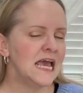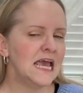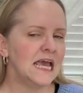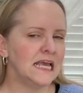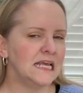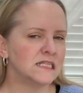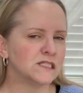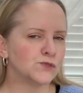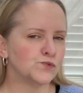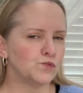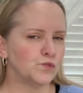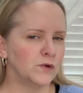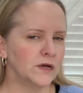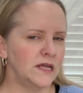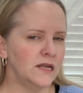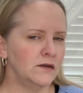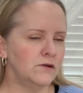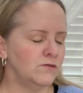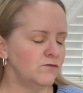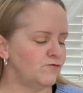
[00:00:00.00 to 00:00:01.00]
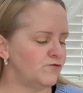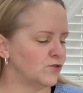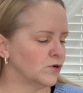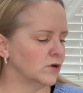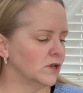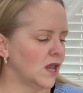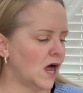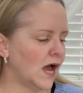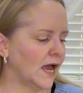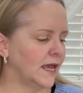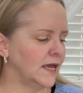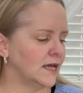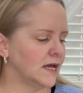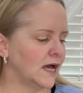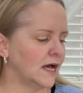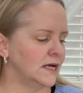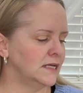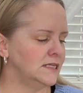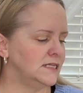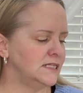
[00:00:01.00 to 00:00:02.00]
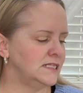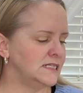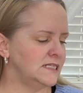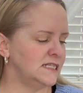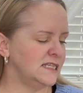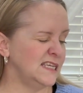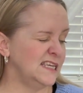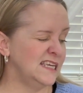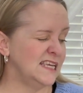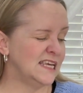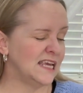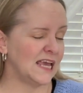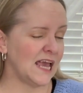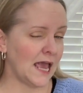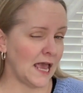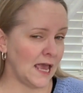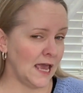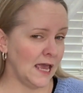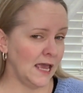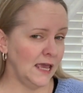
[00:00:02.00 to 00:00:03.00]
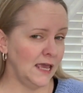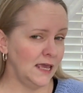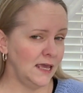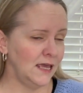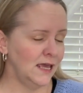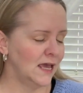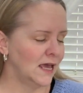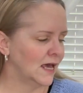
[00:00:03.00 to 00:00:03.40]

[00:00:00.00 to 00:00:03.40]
It's written for like a DK.